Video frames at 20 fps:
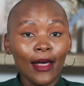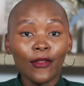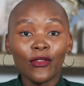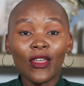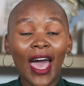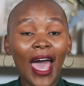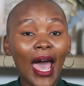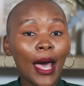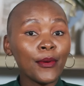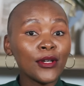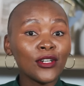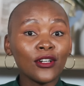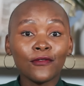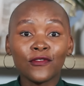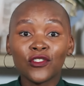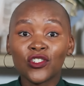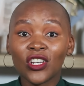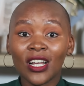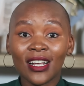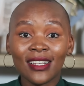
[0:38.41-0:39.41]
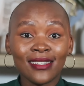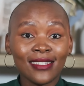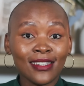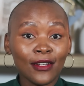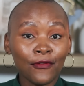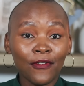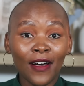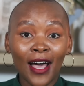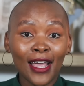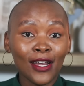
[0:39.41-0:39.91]
The habit of
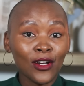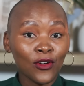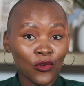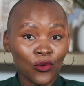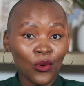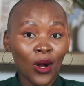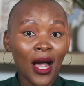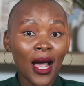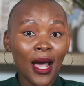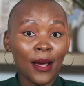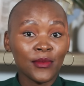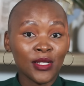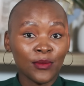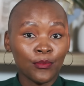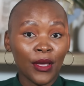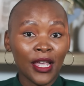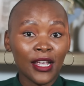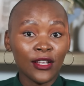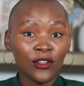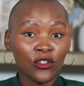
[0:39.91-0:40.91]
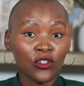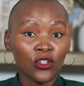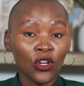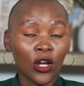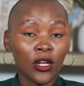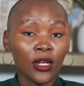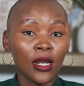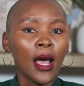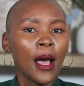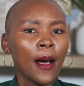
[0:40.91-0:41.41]
justifying crimes based
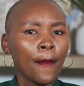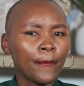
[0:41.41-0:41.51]
on,